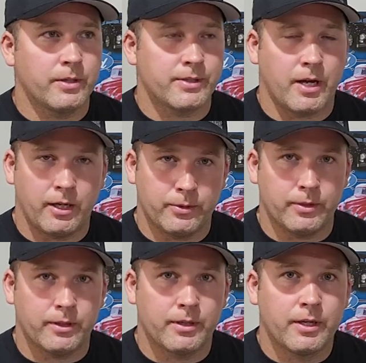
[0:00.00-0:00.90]
is
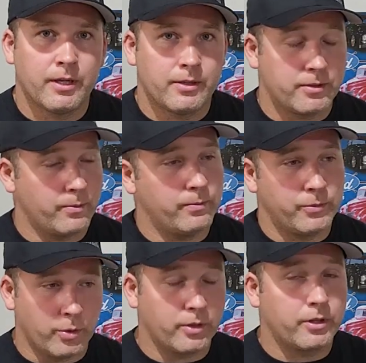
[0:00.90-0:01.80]
100. So
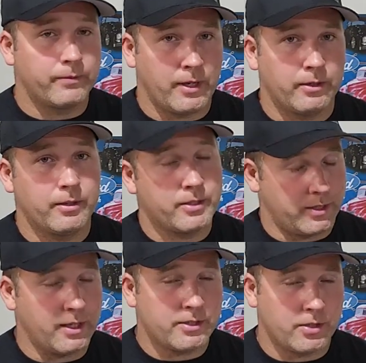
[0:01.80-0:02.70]
north of 100,
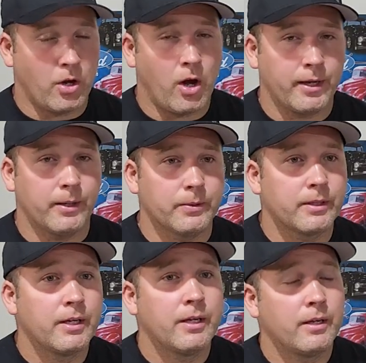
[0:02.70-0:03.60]
it's hot out.
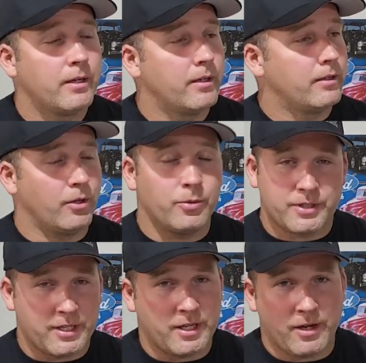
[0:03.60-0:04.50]
No
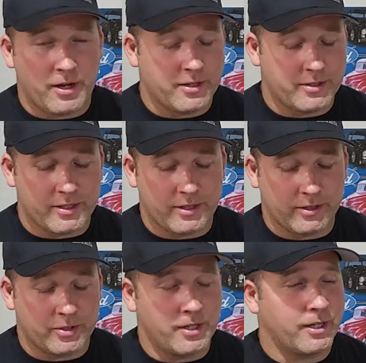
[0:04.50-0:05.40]
AC in
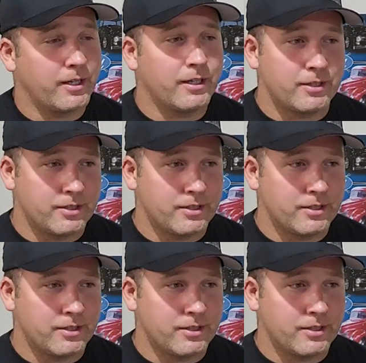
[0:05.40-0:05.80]
the truck.